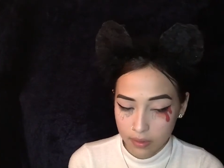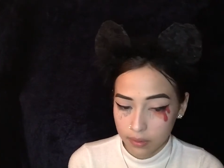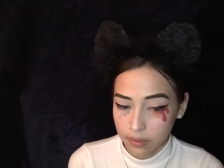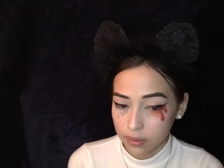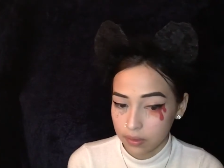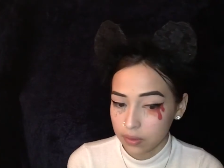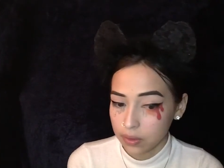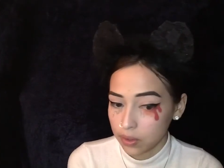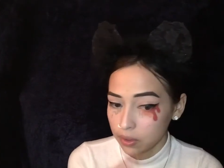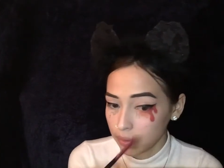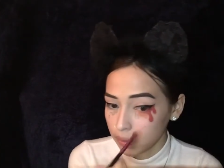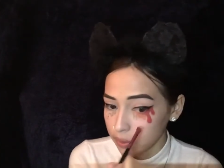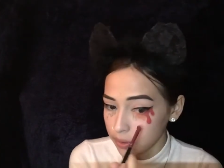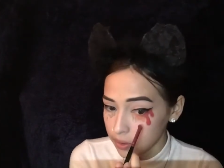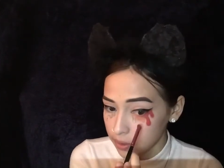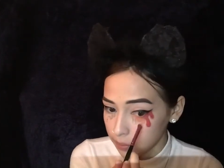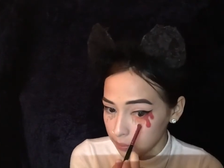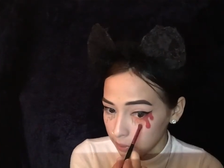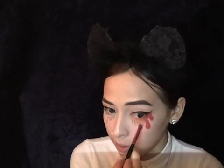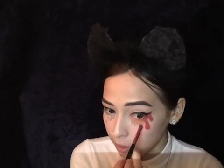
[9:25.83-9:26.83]
you're going
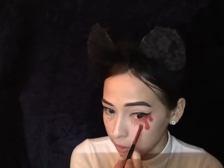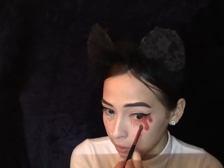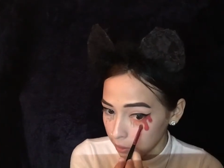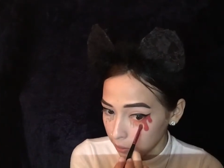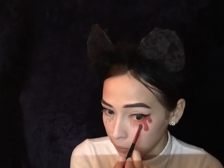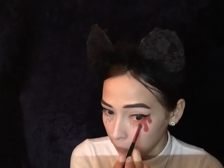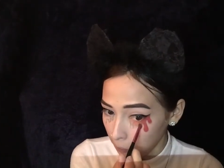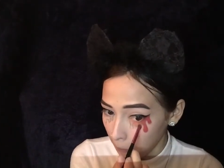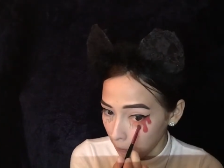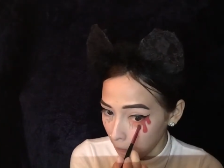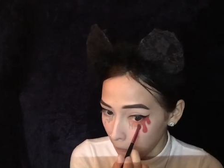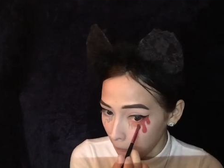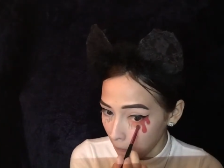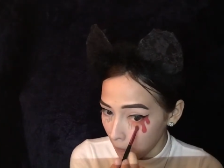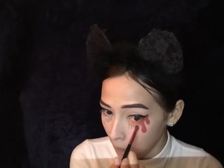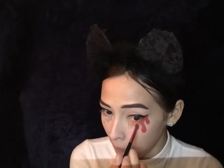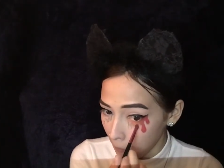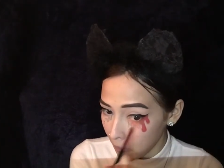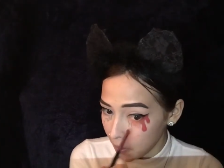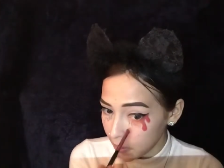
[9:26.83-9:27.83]
to be
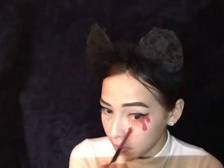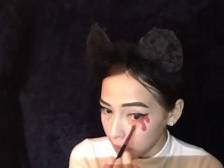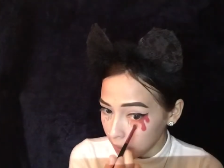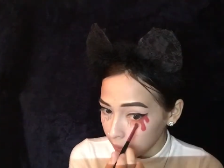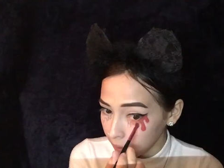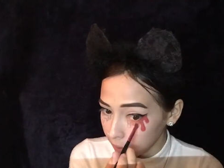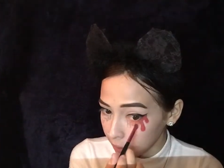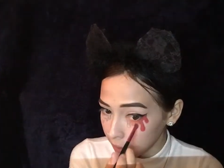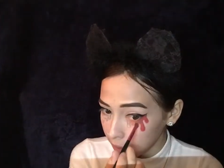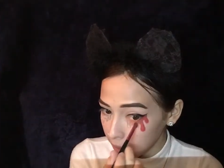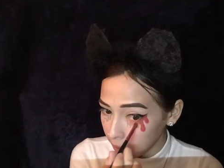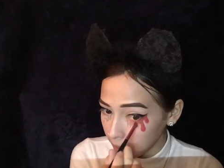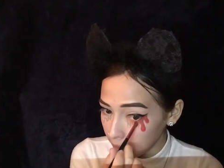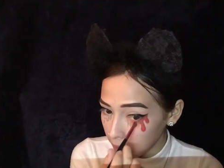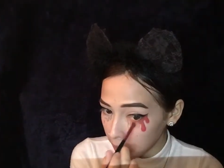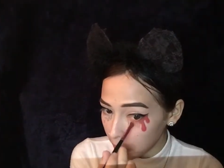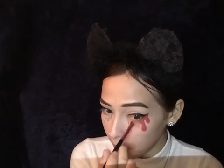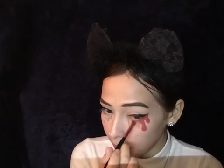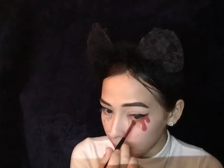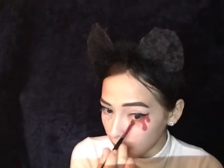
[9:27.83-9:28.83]
cleaning it
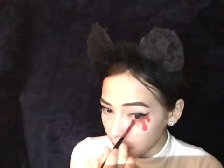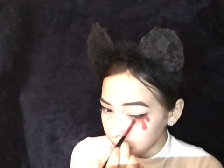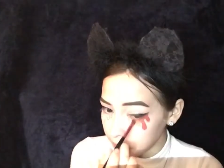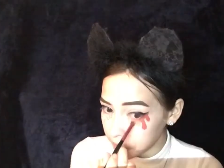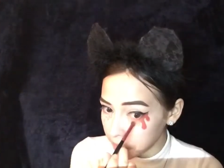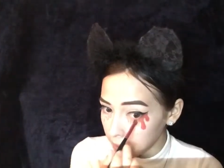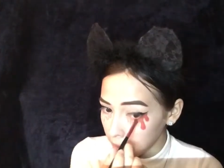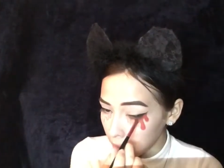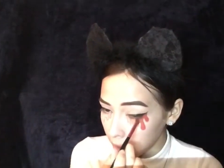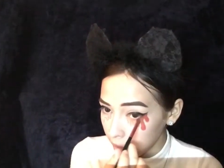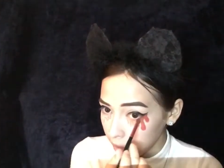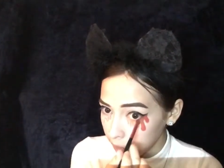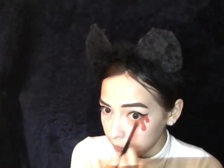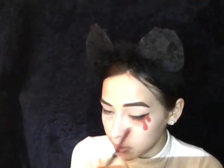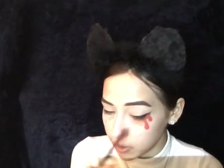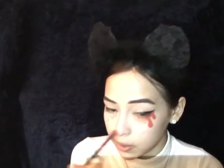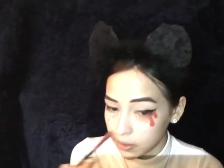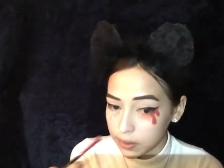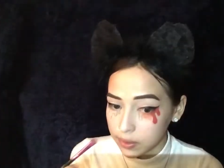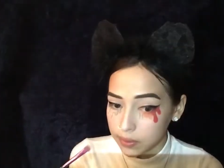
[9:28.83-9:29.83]
up after
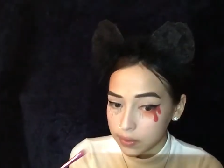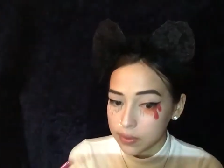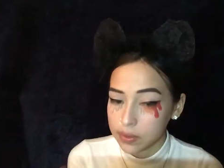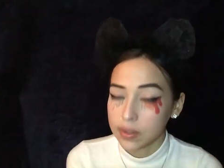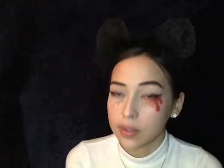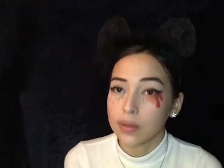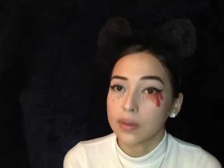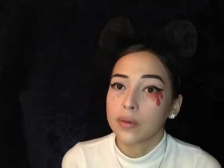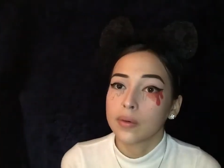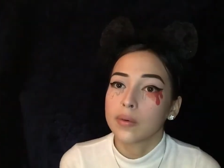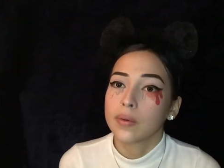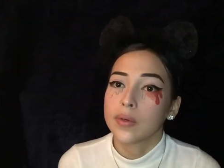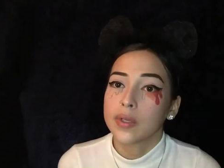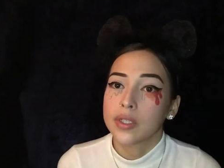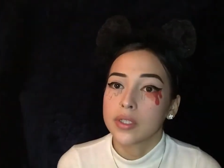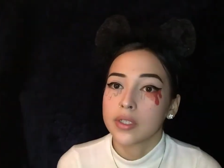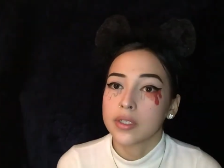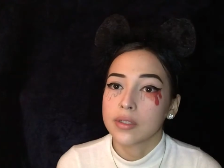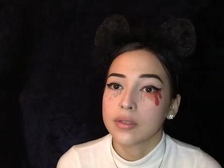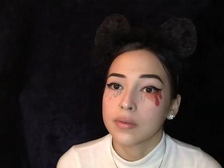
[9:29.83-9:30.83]
anyway, so it
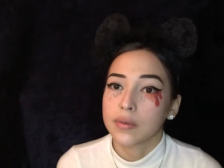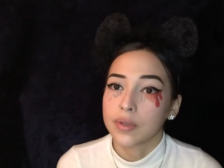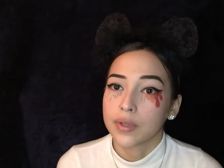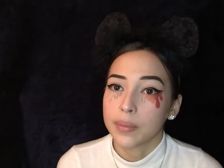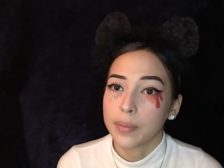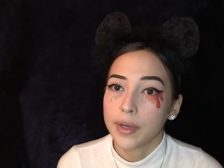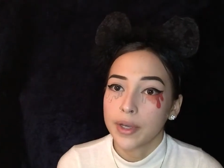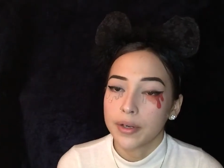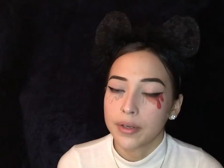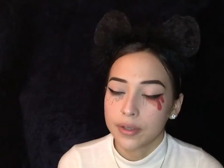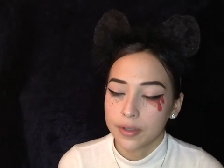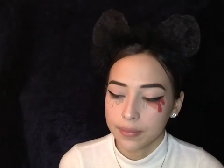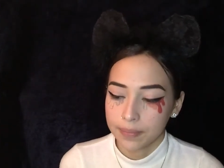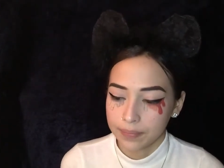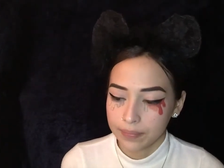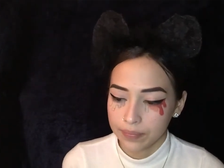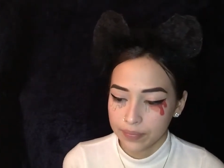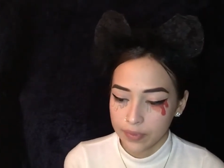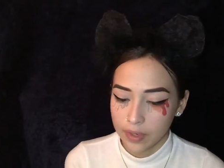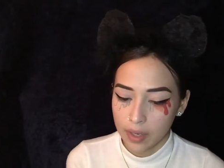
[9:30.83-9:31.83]
doesn't really matter.
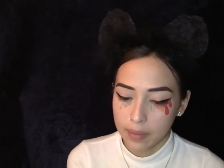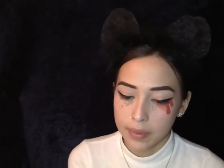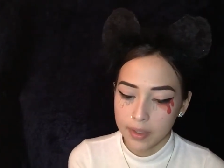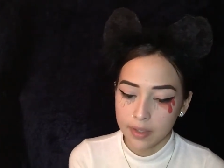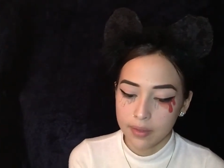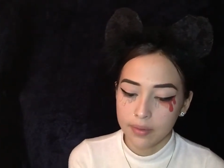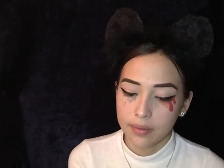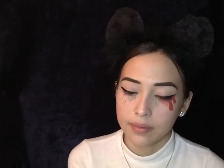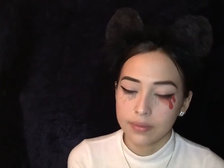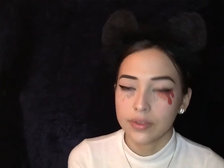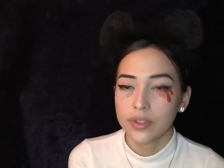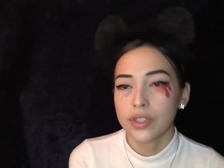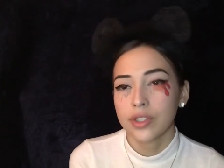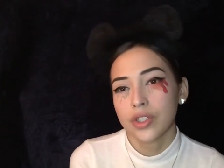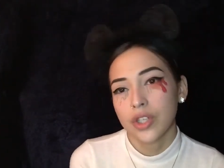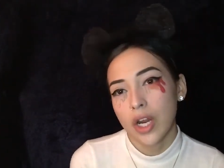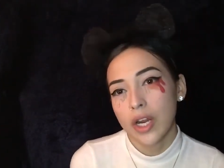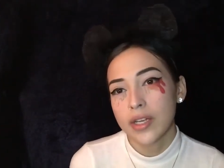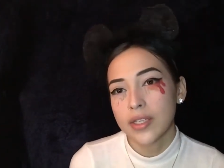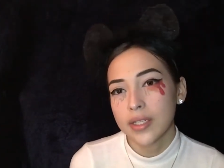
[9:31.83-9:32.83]
I mean, just
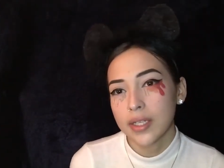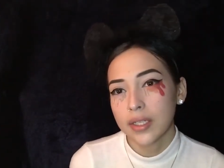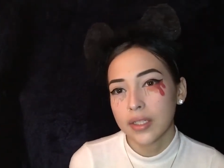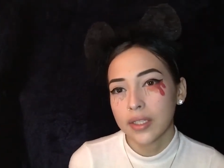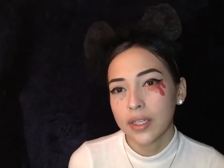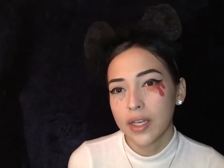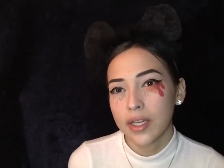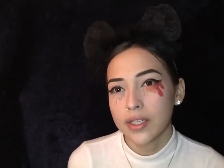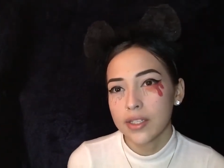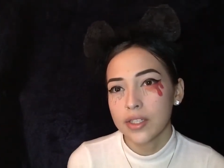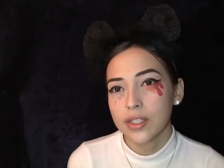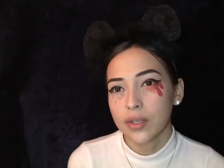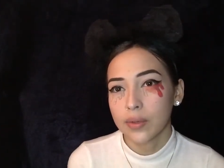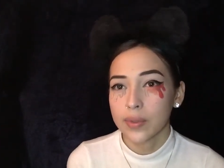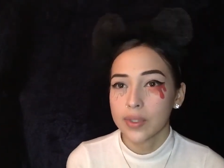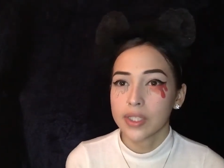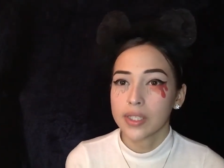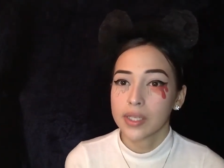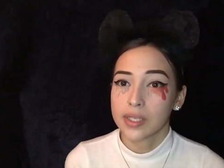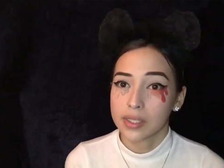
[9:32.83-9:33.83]
try to stay in line so
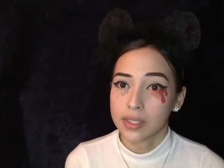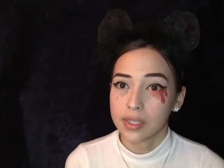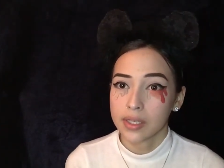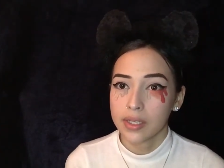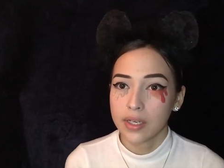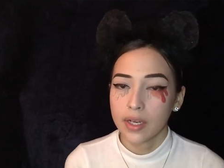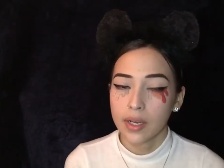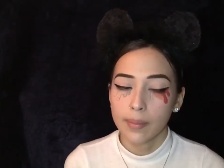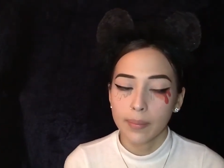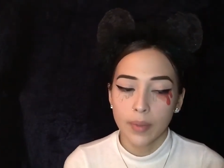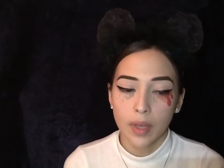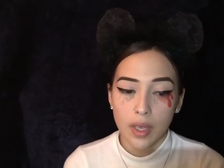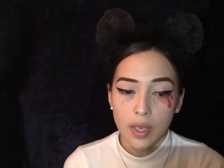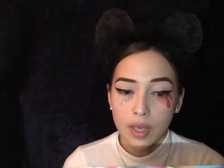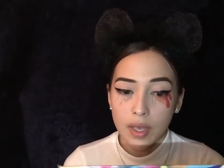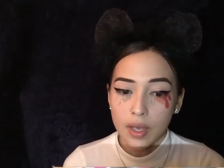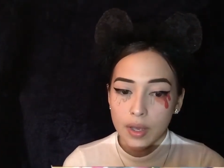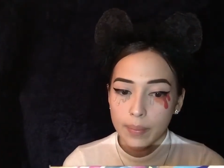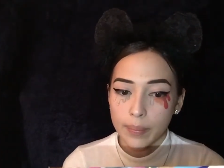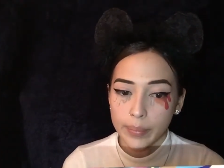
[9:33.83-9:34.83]
it's less cleanup,
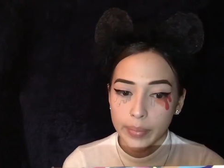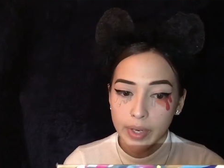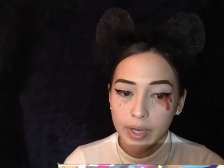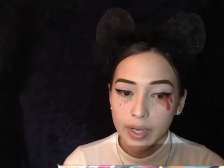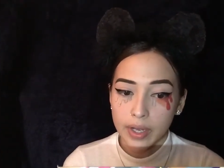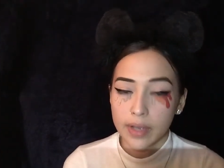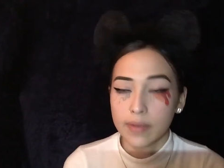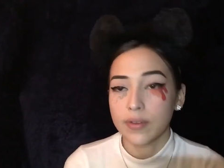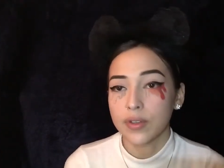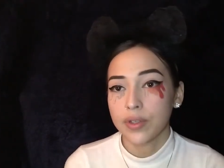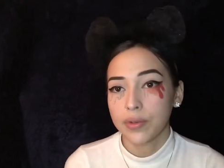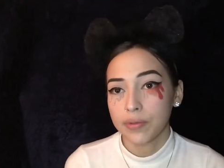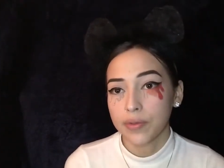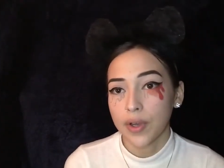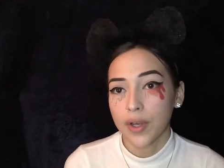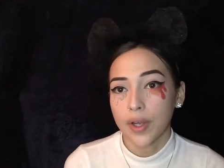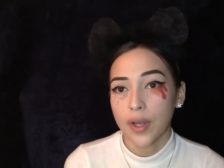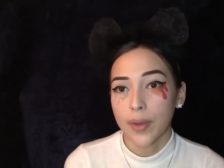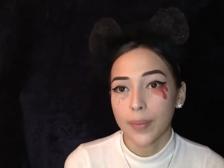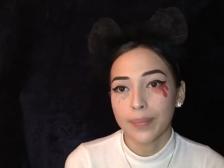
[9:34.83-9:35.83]
but if you do
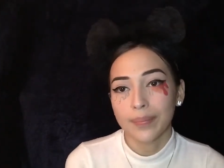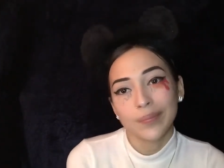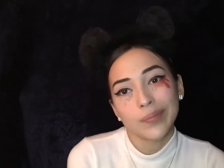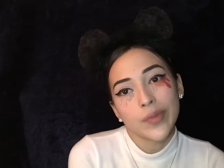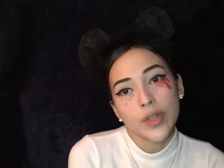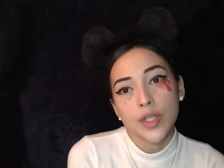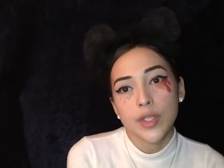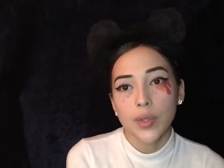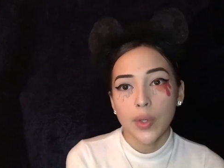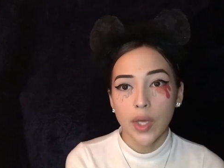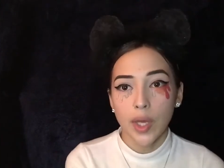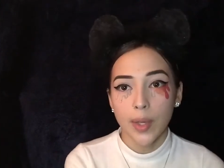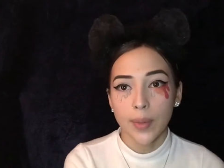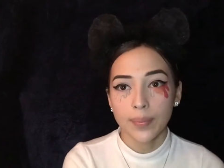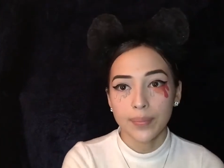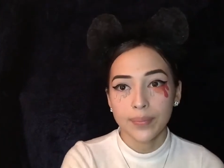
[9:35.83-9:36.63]
fuck up, it's okay.